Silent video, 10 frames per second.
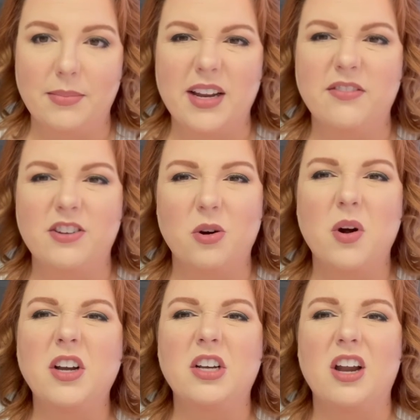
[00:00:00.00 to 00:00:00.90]
But if
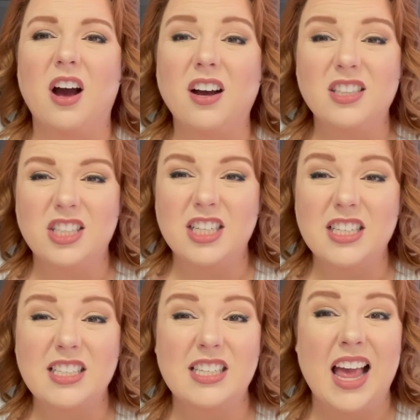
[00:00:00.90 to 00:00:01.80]
you're
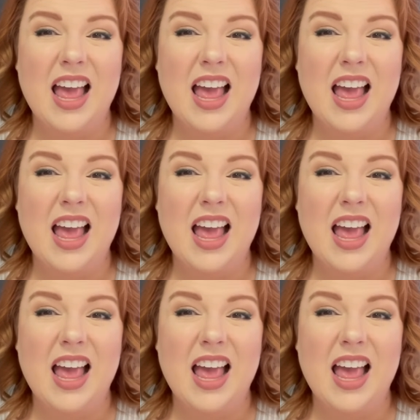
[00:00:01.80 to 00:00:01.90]
nauseous